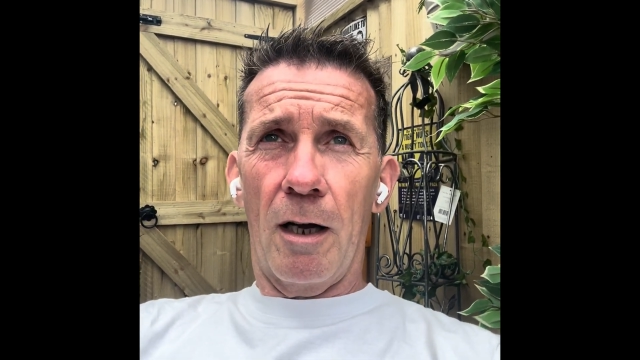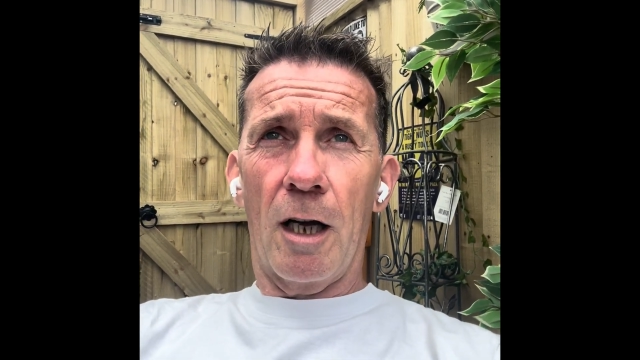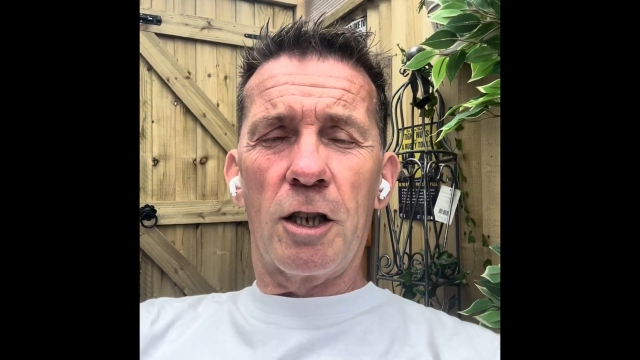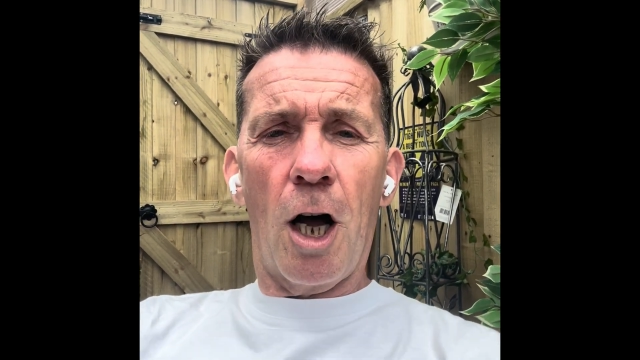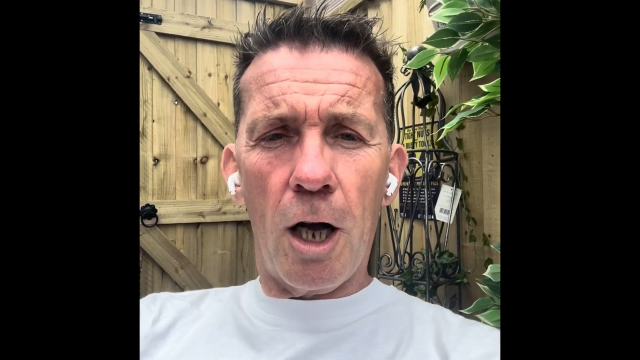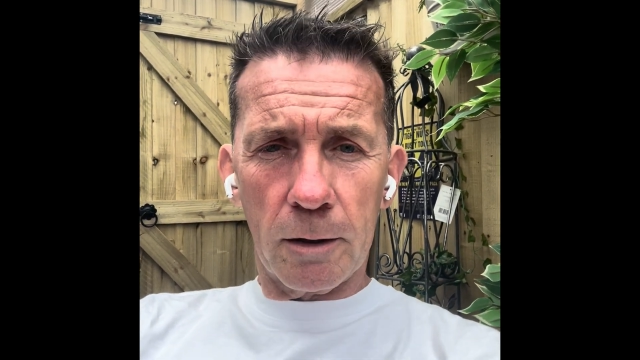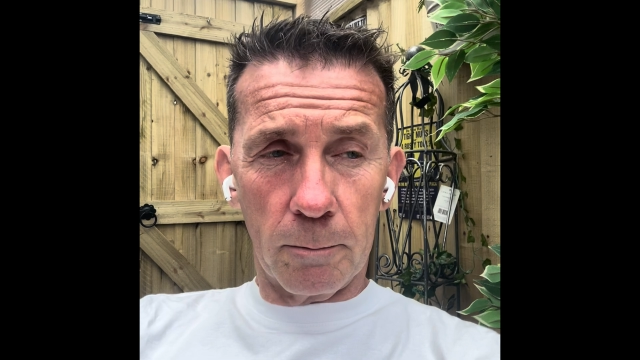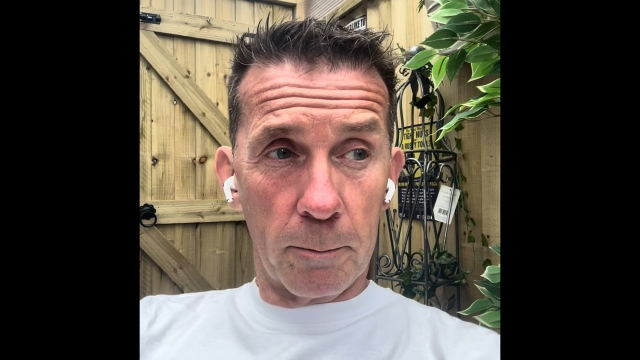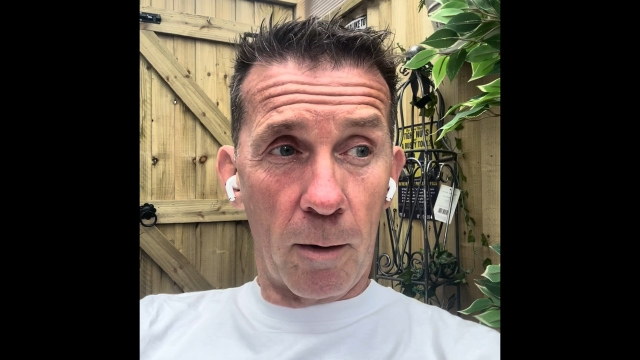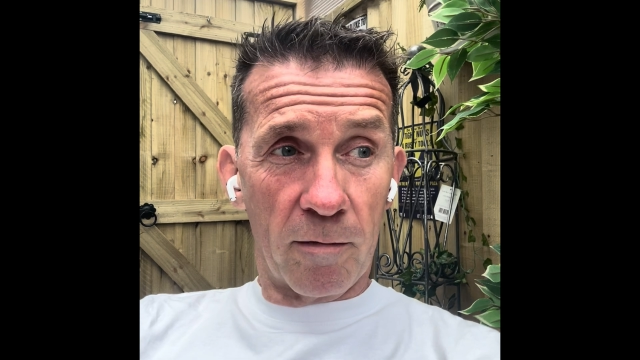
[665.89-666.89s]
a
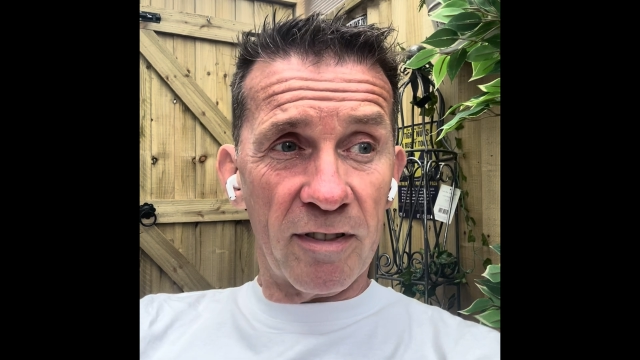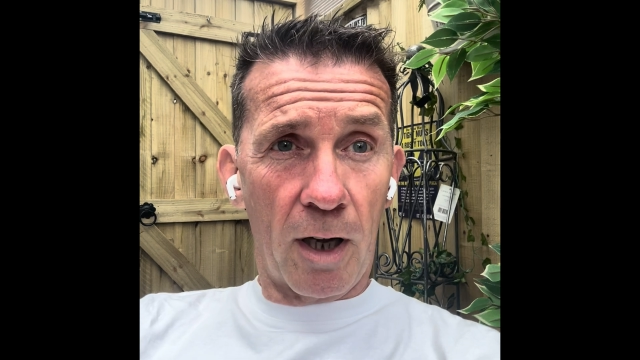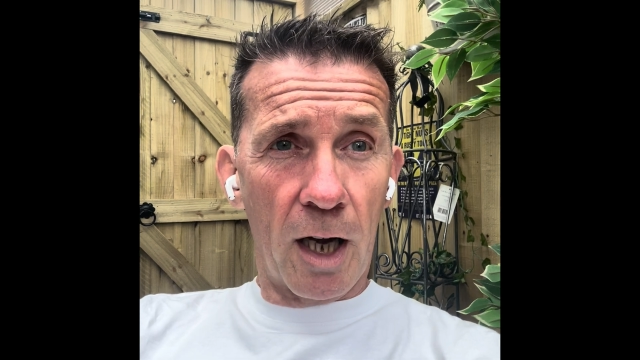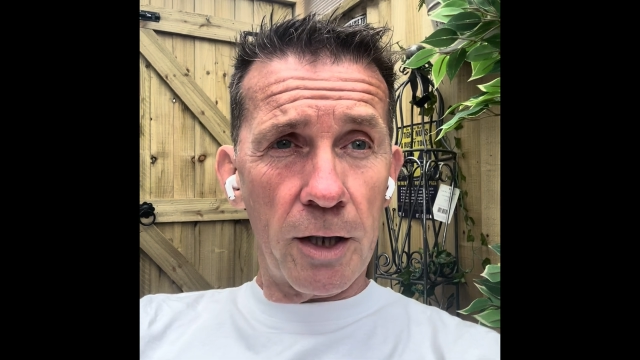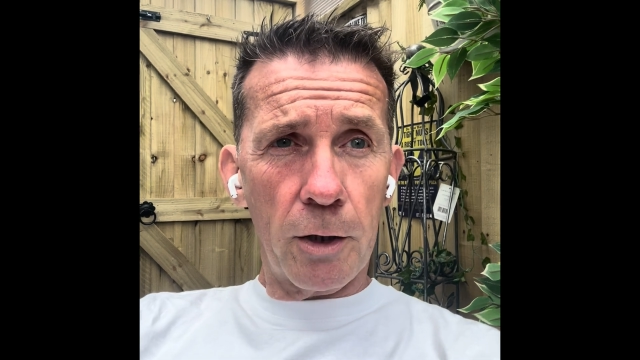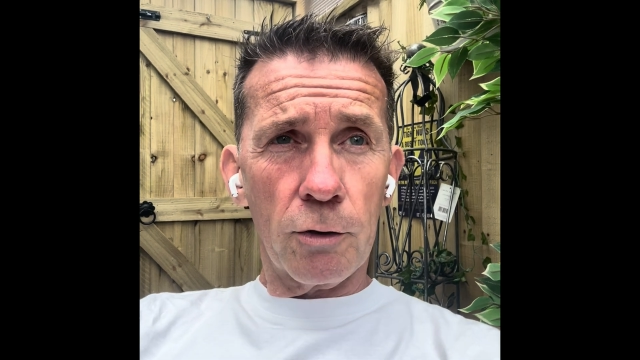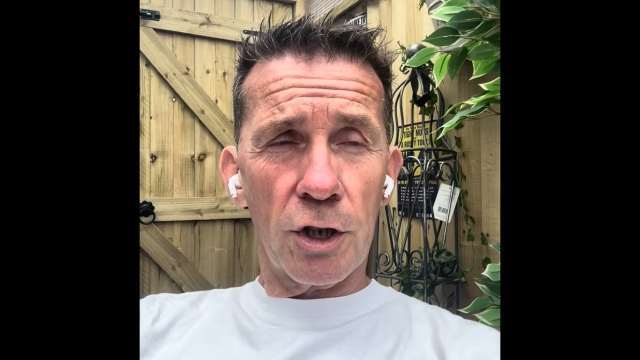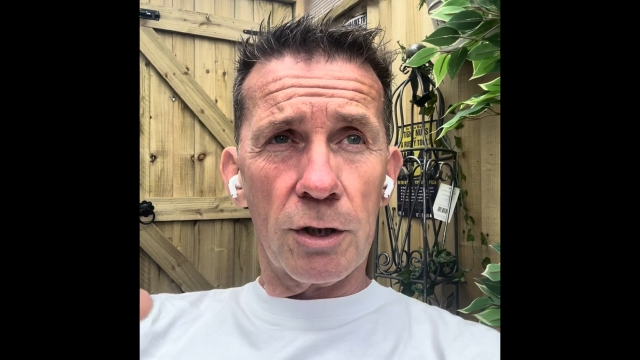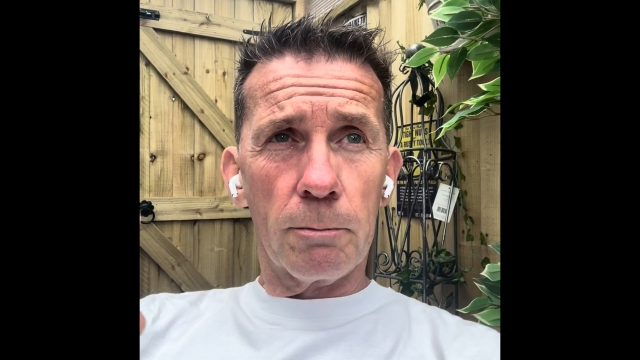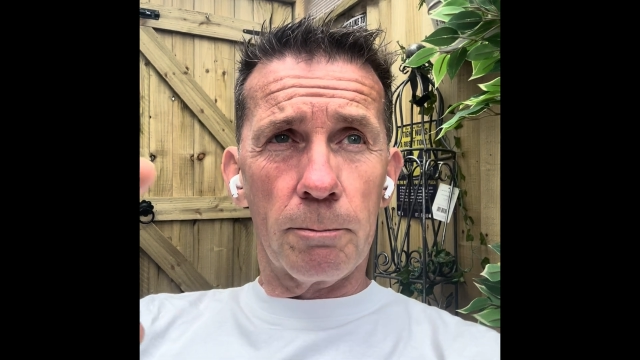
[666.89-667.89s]
garden bonfire, not just